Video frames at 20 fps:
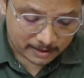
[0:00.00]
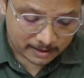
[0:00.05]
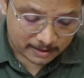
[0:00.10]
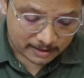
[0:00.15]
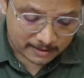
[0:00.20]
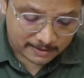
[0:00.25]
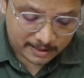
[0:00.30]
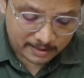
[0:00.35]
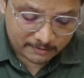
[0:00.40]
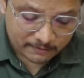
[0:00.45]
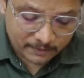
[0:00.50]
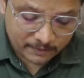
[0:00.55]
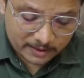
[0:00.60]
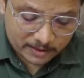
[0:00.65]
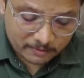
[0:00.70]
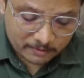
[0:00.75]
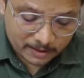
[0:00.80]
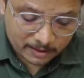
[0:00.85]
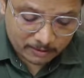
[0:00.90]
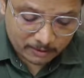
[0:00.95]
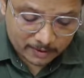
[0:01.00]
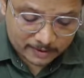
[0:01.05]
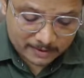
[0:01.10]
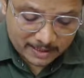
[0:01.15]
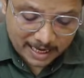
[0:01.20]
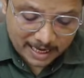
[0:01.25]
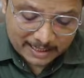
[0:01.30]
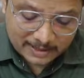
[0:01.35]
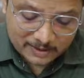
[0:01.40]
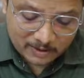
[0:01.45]
See, first one was
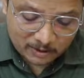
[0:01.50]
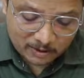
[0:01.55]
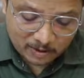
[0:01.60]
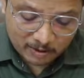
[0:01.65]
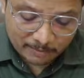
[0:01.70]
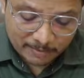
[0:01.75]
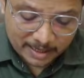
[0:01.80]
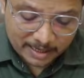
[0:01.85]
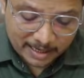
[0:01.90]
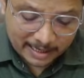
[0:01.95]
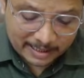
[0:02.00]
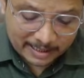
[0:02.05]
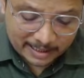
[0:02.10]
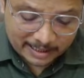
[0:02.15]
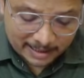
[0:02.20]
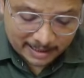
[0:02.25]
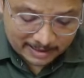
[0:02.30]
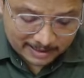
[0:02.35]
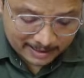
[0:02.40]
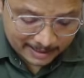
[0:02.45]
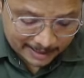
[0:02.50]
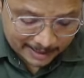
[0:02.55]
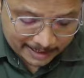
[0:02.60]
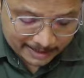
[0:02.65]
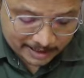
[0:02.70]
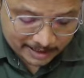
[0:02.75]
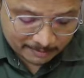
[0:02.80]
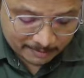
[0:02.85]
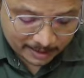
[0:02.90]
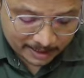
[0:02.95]
isotropic antennas
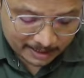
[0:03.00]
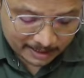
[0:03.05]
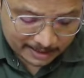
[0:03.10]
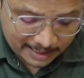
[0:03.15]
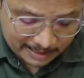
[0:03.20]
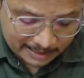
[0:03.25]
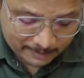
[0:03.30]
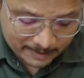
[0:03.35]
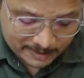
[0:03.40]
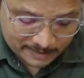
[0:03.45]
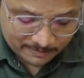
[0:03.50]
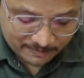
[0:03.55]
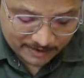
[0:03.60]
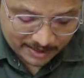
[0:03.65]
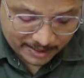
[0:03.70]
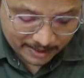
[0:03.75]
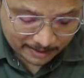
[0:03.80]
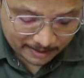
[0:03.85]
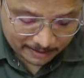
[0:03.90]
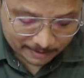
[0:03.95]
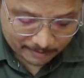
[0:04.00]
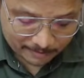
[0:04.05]
radiation pattern that was sphere.